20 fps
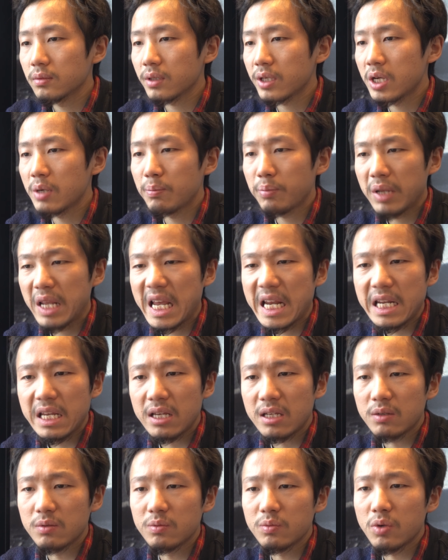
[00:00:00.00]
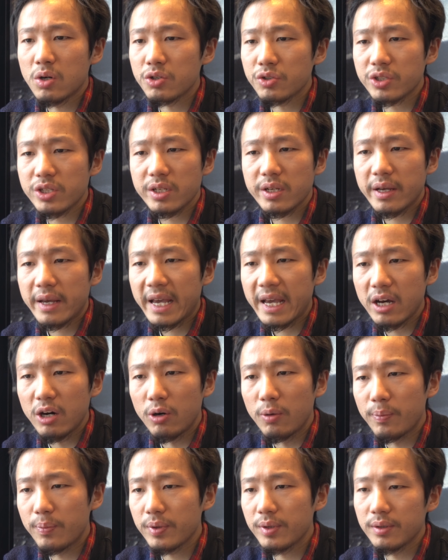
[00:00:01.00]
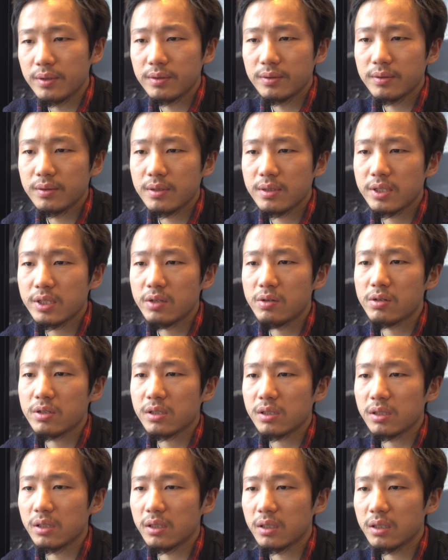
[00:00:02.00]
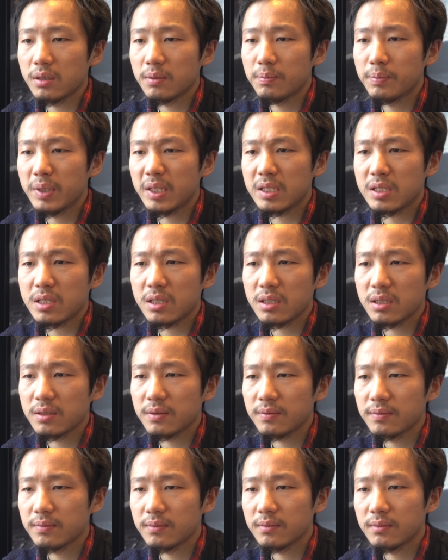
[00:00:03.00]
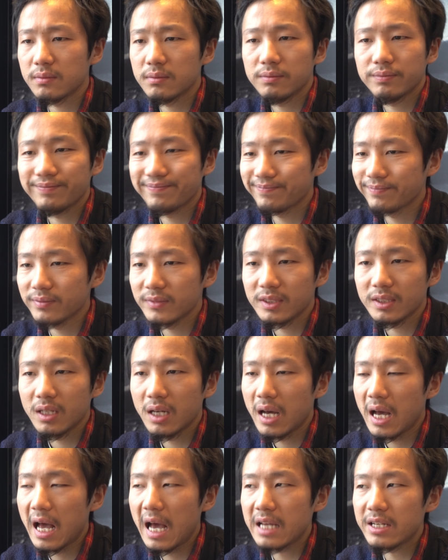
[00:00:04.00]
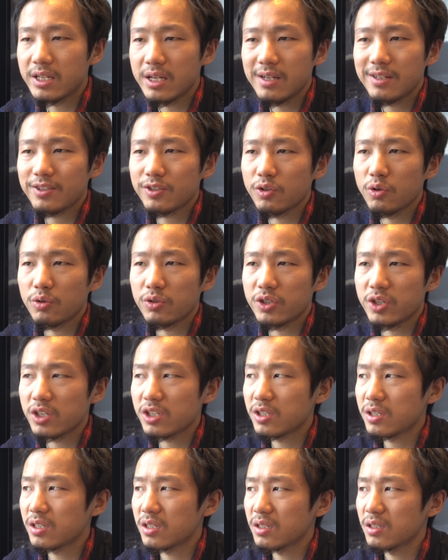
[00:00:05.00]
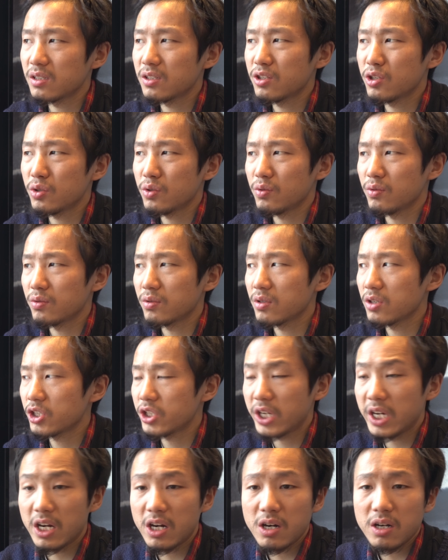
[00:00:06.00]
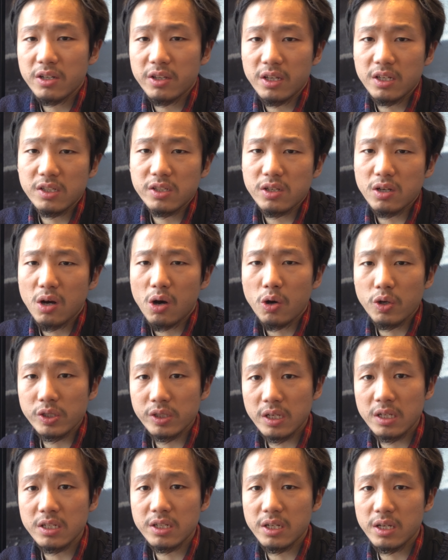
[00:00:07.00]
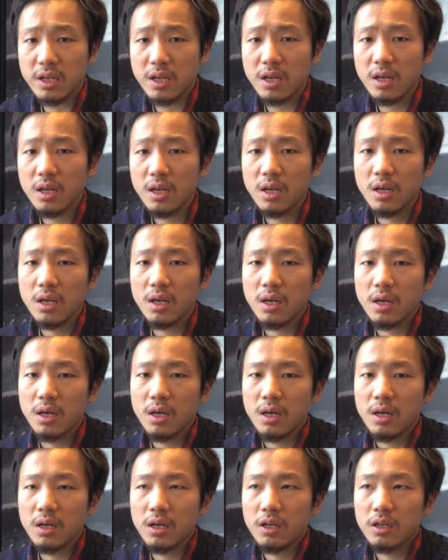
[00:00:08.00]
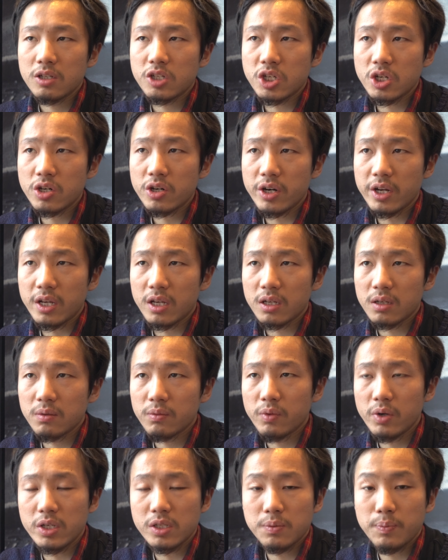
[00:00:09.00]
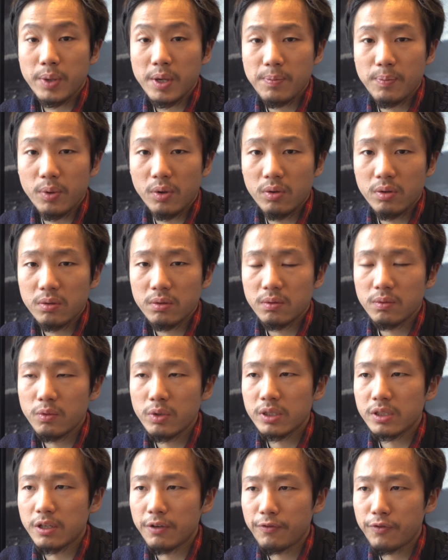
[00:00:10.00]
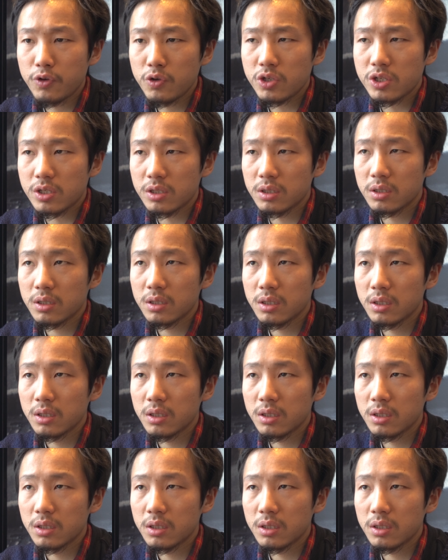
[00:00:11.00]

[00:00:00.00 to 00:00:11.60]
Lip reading: Complaining won't help, seriously, but I did so just to share this authentic journey with people, with the future.